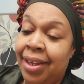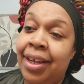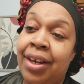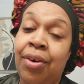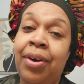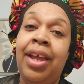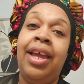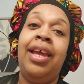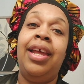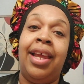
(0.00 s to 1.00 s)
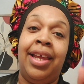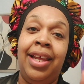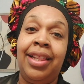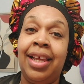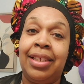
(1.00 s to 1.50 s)
Go ahead and
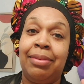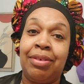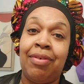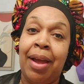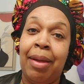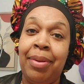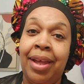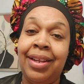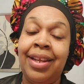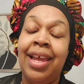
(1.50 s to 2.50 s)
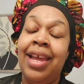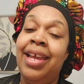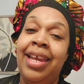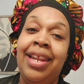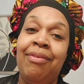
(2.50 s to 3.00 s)
hit that subscribe button.
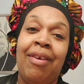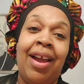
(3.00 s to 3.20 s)
Hit it right